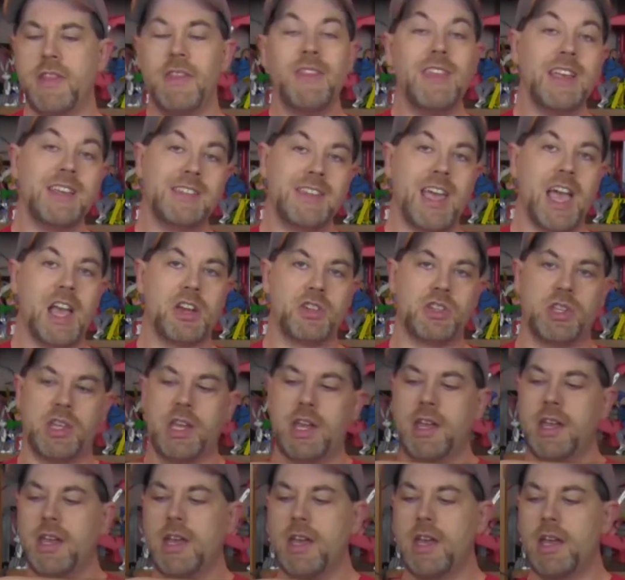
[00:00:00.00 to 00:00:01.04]
And this
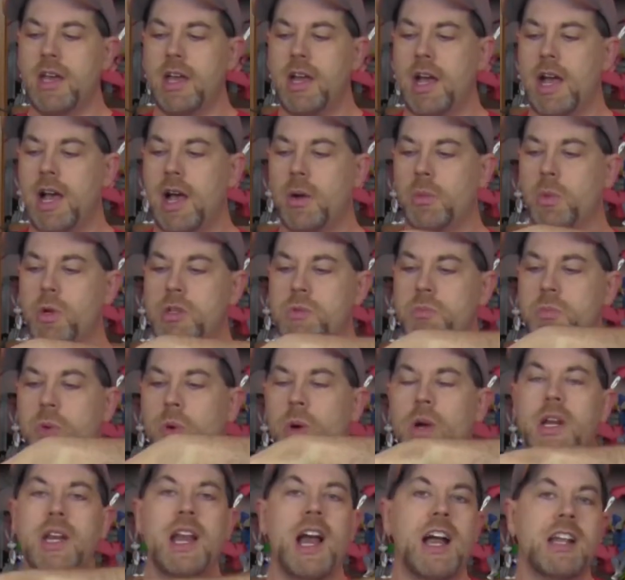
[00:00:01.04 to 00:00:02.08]
actually was
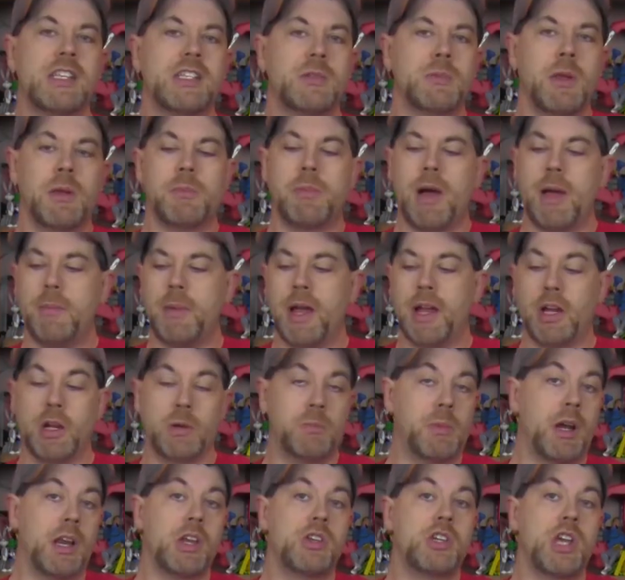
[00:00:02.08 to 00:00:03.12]
pointed out to me by my
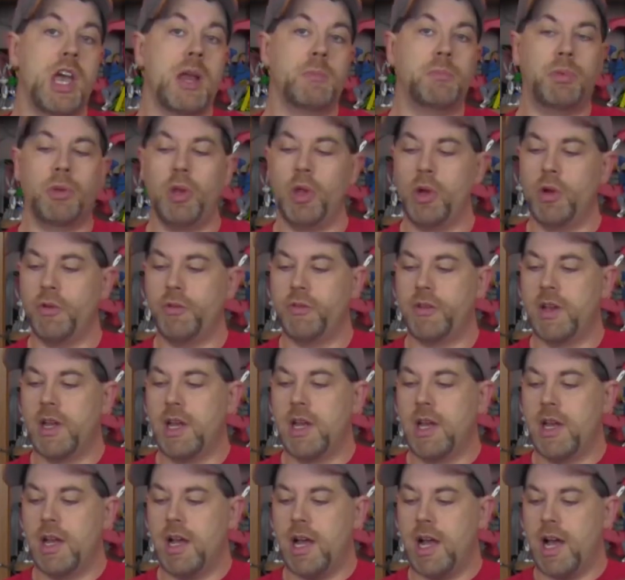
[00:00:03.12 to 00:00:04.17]
good buddy Chad
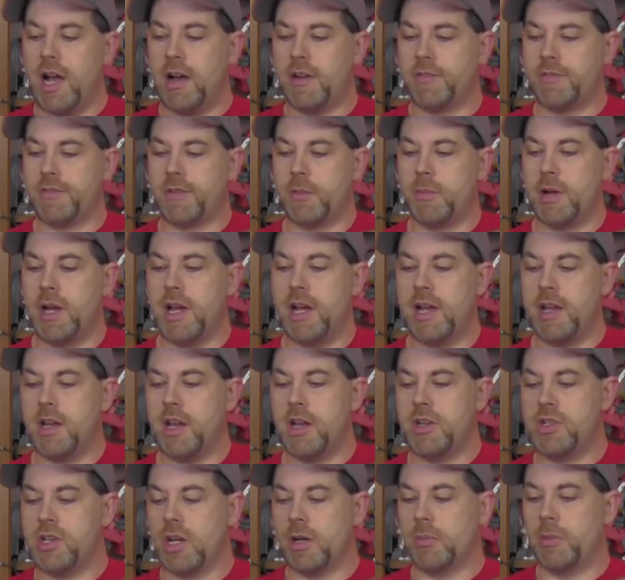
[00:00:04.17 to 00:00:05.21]
Plouffe from
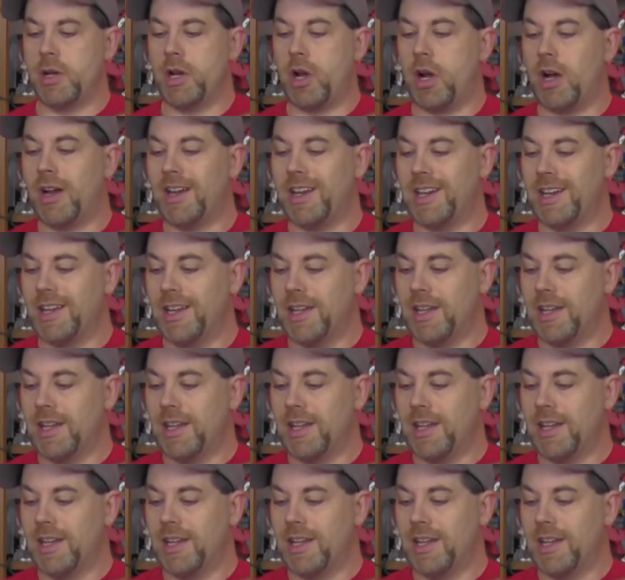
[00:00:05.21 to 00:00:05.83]
a gentleman on